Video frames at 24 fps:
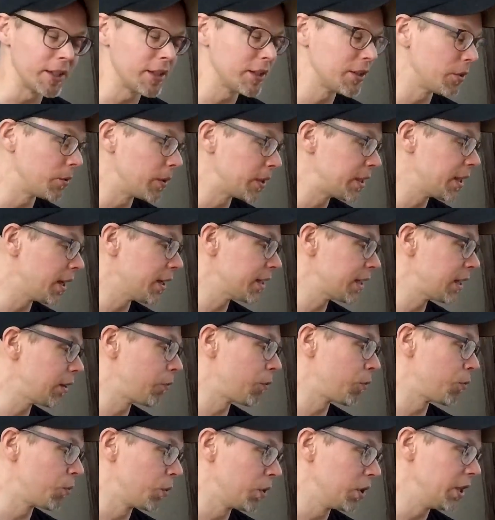So it does have a
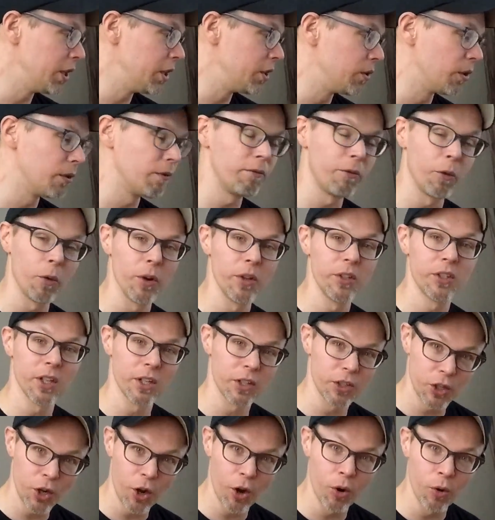really good voice
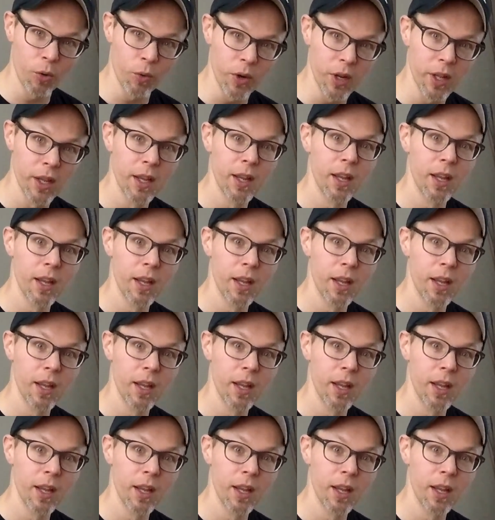and tone